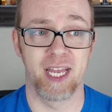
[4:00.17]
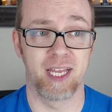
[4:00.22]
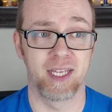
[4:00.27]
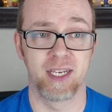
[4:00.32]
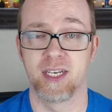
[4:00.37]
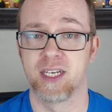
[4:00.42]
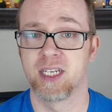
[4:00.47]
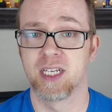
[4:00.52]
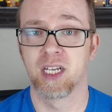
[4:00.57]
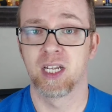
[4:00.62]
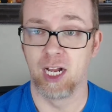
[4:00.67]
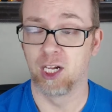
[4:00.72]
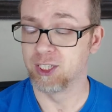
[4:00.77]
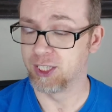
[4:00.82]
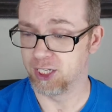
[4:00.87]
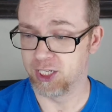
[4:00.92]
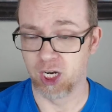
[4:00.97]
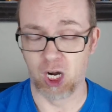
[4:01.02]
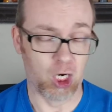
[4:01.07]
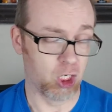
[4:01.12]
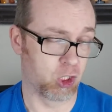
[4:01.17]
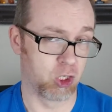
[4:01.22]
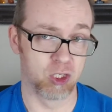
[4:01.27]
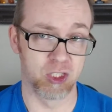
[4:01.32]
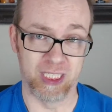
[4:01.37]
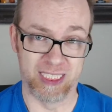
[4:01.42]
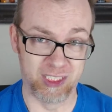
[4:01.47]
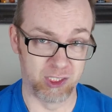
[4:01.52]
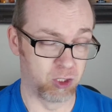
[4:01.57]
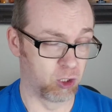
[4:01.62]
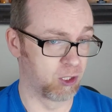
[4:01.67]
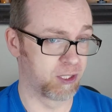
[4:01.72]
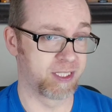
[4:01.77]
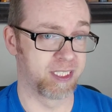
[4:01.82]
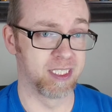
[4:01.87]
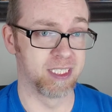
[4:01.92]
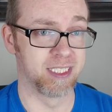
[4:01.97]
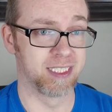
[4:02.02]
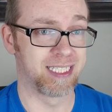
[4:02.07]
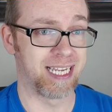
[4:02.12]
and yelled at doctors and
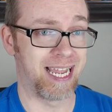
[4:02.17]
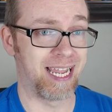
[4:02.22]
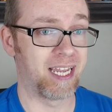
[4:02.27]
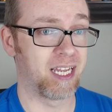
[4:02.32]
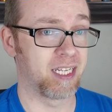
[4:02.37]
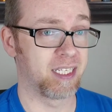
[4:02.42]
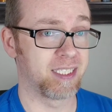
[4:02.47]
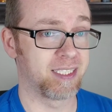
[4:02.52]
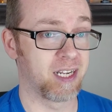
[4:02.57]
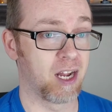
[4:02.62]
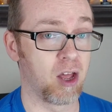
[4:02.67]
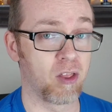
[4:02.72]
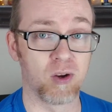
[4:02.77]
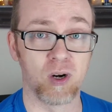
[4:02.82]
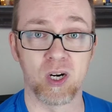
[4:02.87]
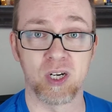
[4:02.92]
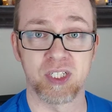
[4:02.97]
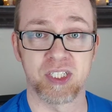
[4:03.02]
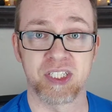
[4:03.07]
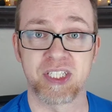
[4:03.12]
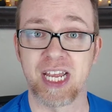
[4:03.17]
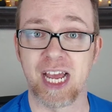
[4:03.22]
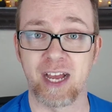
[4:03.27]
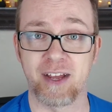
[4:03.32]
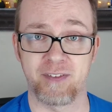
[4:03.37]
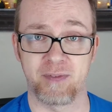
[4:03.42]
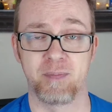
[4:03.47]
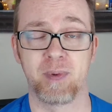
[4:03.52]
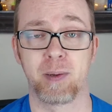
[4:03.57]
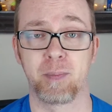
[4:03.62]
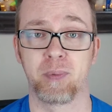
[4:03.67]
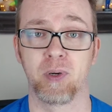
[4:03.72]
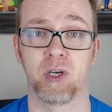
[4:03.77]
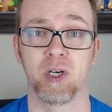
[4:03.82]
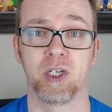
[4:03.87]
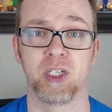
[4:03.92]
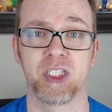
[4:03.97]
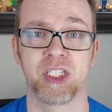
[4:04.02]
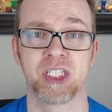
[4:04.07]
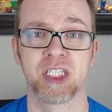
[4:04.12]
nurses and other staff
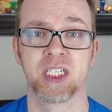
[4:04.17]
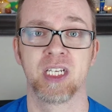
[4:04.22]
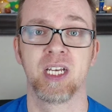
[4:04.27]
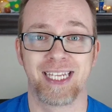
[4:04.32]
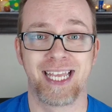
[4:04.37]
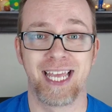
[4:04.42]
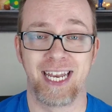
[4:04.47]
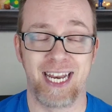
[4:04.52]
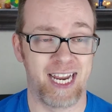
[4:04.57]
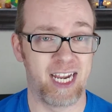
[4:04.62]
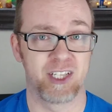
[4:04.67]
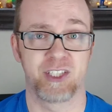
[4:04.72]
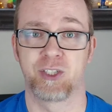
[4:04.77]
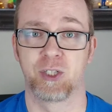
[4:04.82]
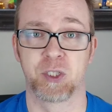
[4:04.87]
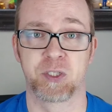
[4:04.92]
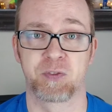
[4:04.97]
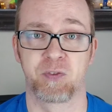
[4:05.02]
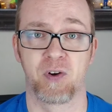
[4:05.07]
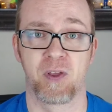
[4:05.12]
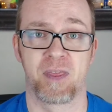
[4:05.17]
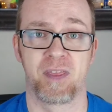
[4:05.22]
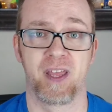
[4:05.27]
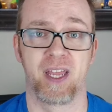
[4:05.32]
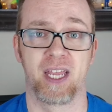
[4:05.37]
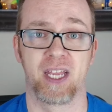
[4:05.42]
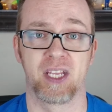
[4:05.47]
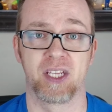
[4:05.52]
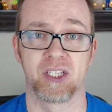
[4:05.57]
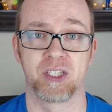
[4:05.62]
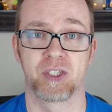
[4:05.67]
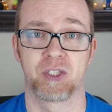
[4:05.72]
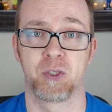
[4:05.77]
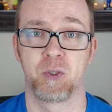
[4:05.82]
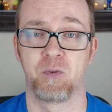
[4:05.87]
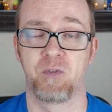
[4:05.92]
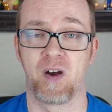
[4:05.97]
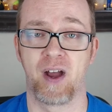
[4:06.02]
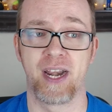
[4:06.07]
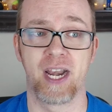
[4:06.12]
members to get answers for things,
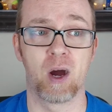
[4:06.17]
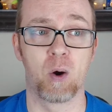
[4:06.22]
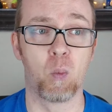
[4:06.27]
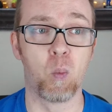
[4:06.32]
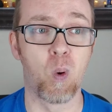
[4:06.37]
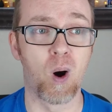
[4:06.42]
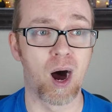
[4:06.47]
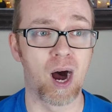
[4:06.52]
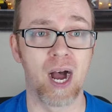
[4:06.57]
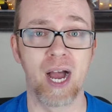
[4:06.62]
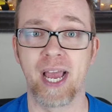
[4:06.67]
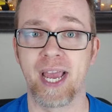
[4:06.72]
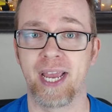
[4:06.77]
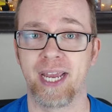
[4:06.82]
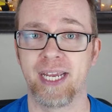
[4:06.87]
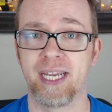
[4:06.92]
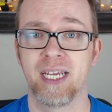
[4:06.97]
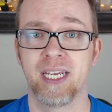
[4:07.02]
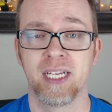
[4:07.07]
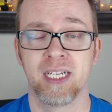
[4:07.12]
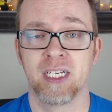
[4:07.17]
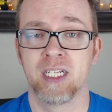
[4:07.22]
to find out why,